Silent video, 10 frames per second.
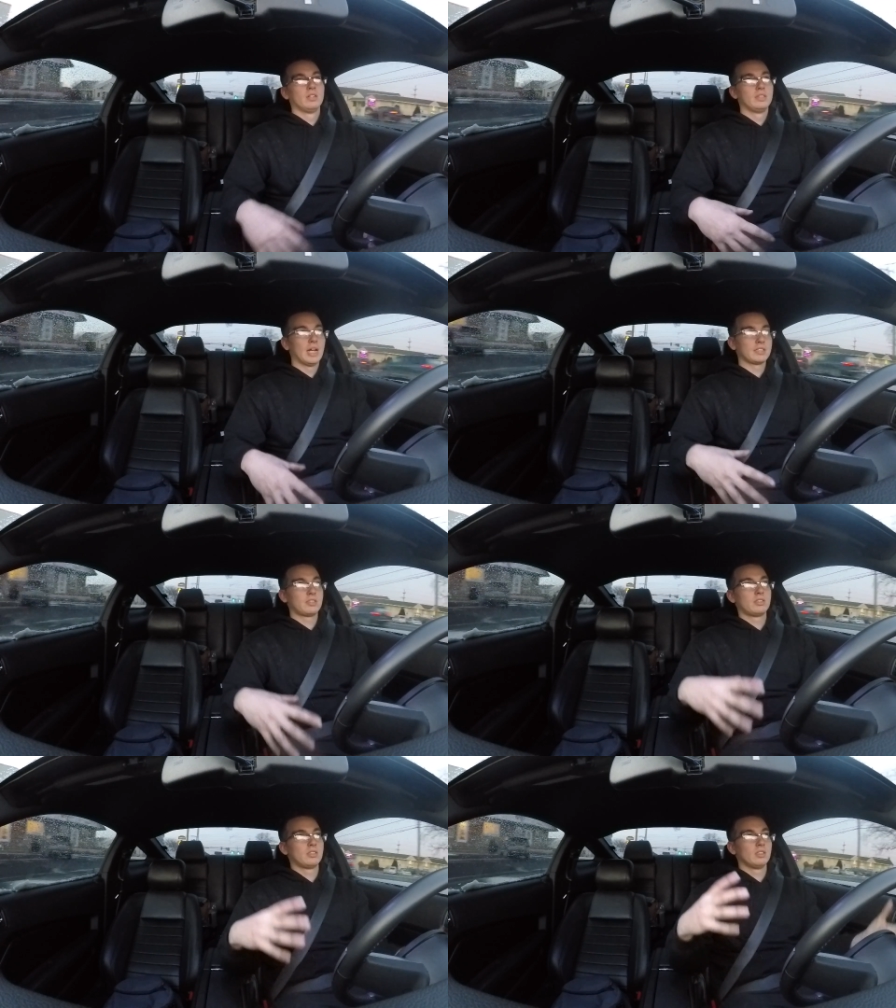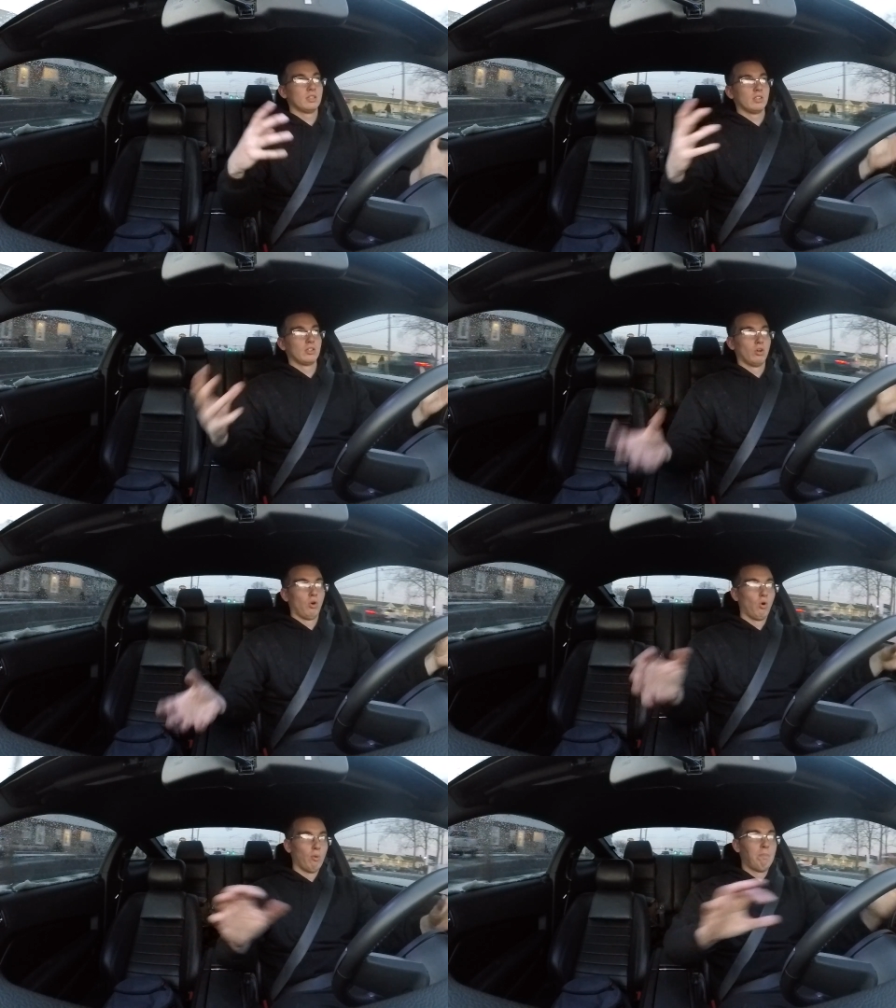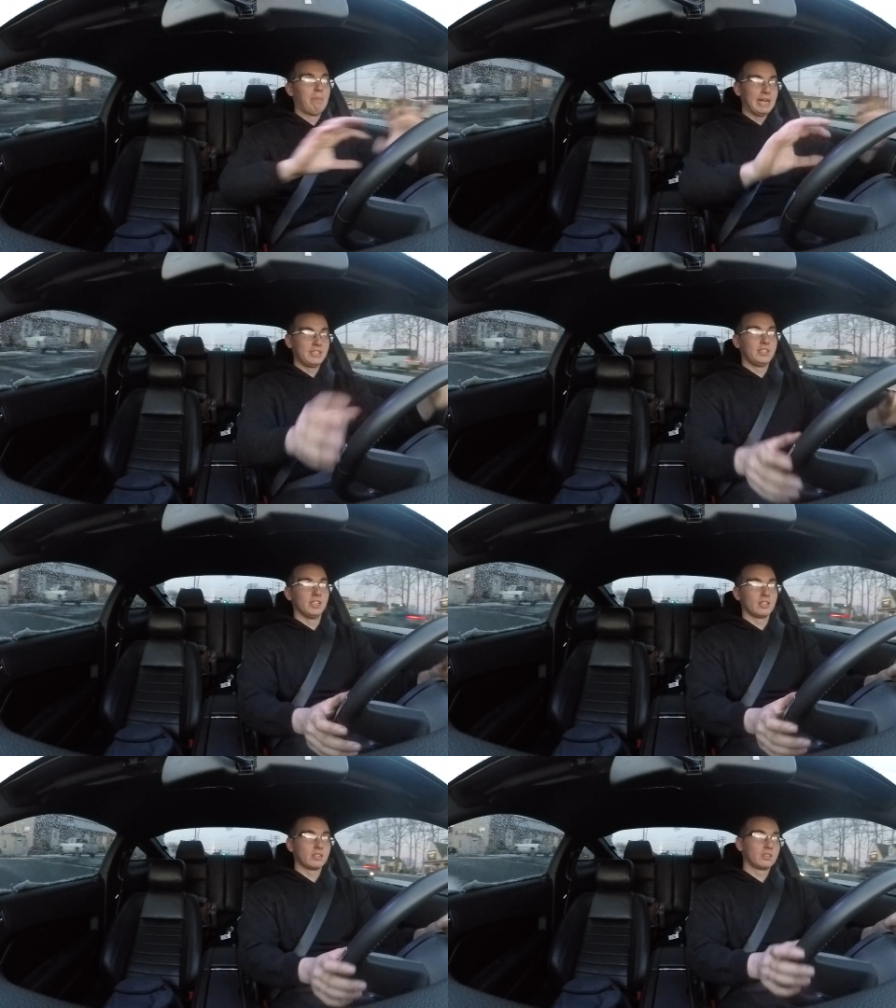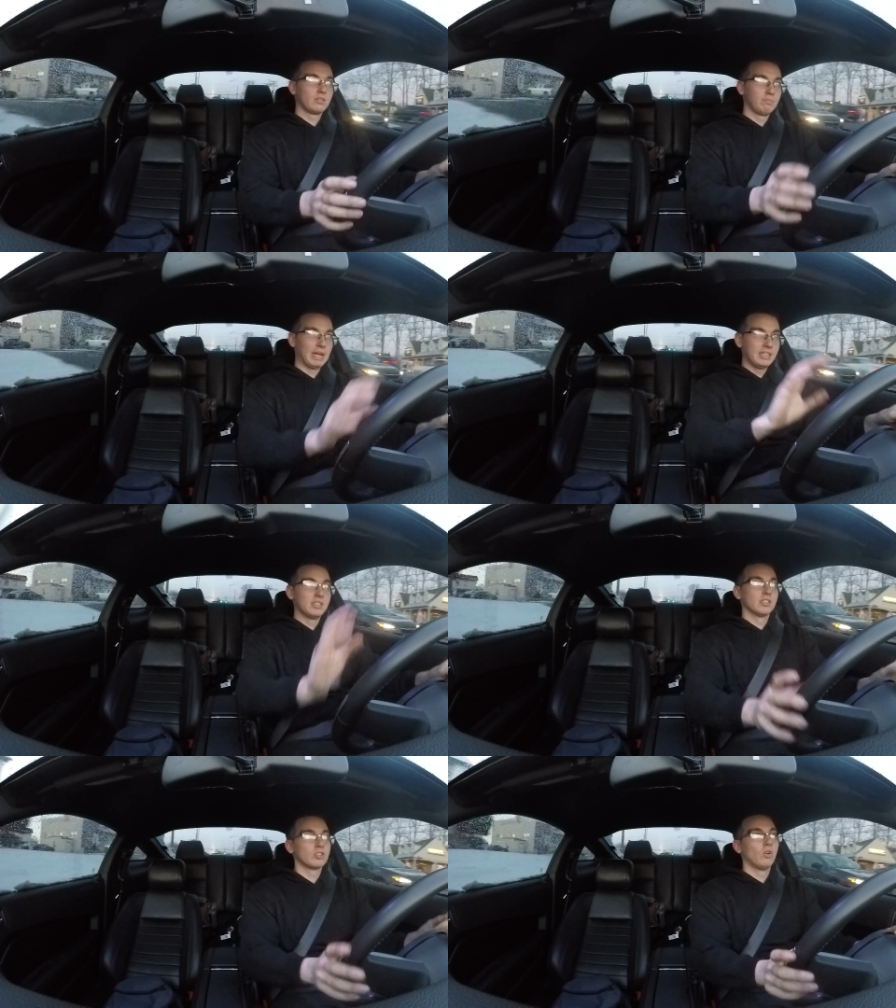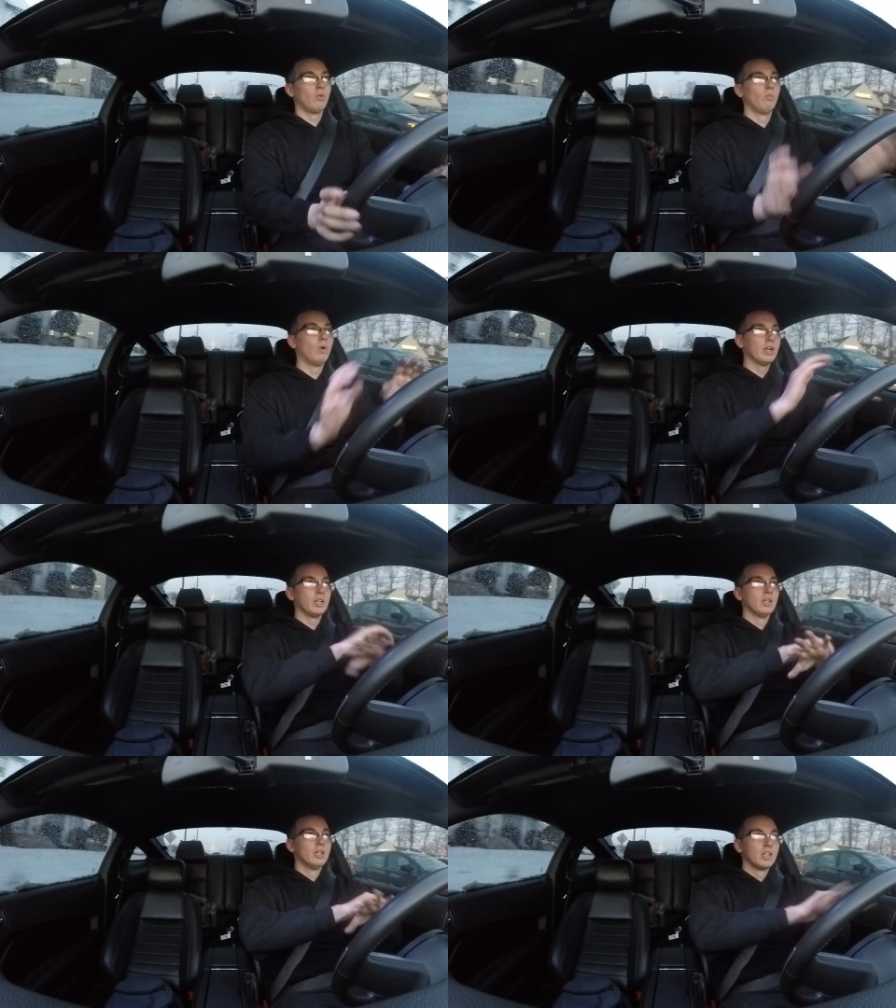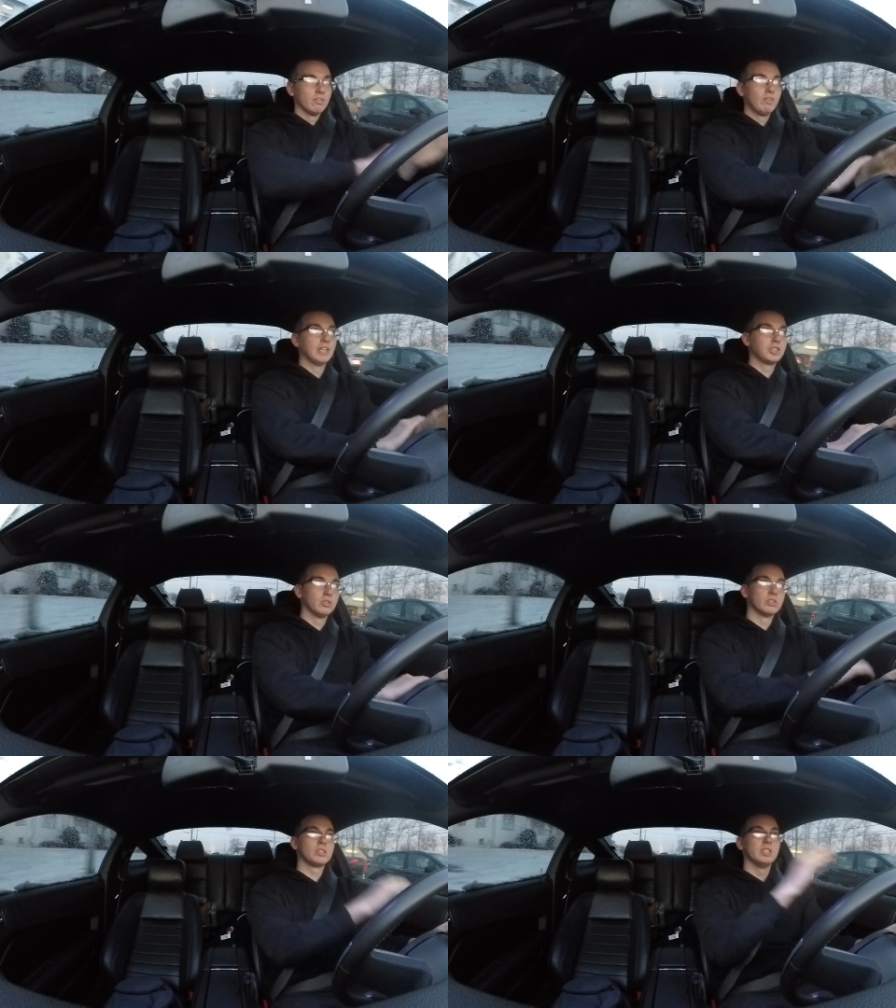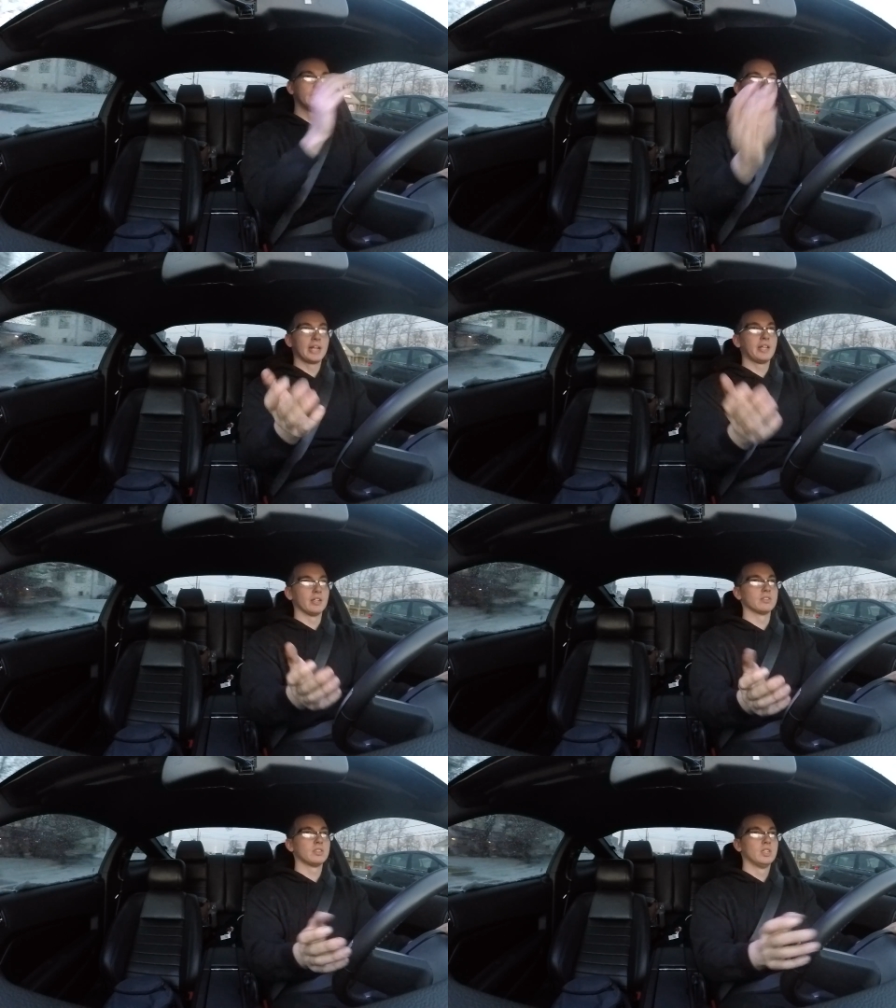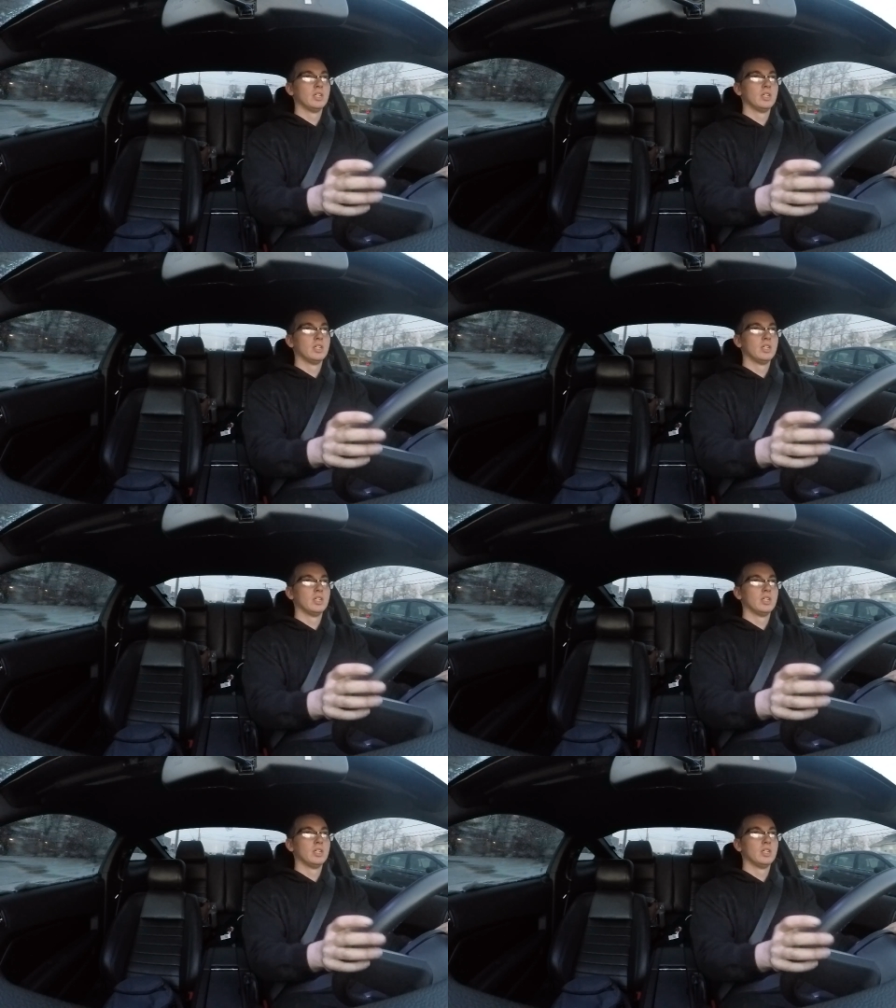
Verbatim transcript: that's the whole basic basis on what conventional and synthetic is.